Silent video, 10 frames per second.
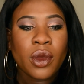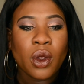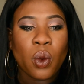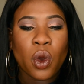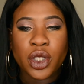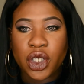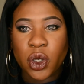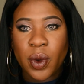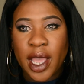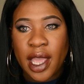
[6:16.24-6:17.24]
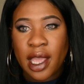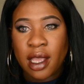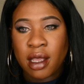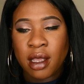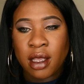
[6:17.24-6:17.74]
want to wear
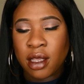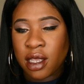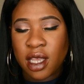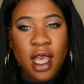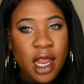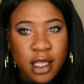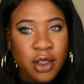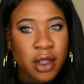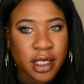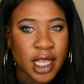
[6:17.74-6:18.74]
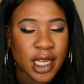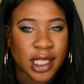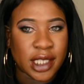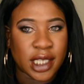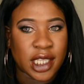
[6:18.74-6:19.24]
coloured contact
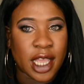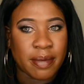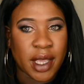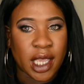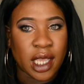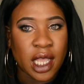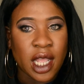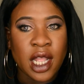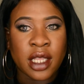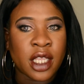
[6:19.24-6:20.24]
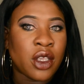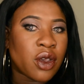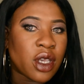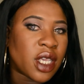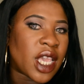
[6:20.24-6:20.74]
lenses like me, then you
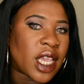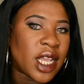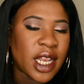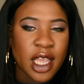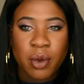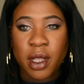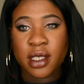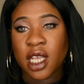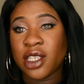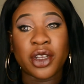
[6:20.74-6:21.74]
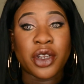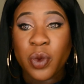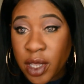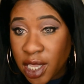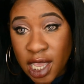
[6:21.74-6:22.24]
can get clear ones. I don't know
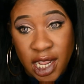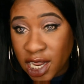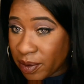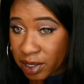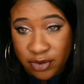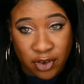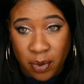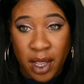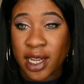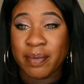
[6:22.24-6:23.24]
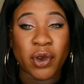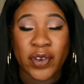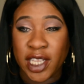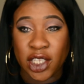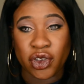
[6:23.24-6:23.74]
where you get clear ones from, and I'm not
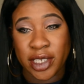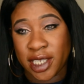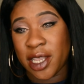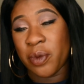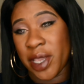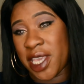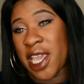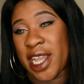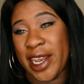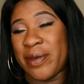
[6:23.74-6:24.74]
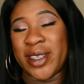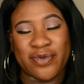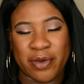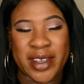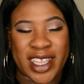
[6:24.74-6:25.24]
really interested in where you get clear ones
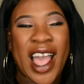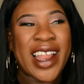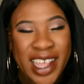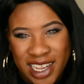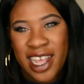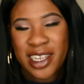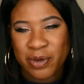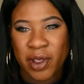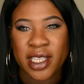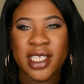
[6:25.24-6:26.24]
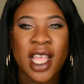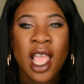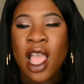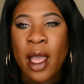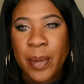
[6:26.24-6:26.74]
from because I like the coloured ones.
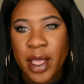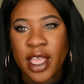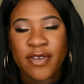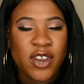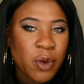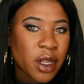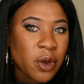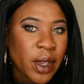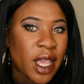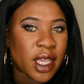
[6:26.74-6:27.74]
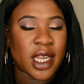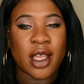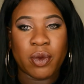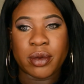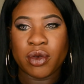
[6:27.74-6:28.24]
But if you want to wear clear
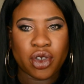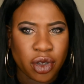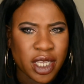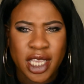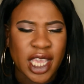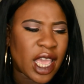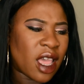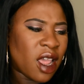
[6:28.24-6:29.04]
ones, I'm sure you can get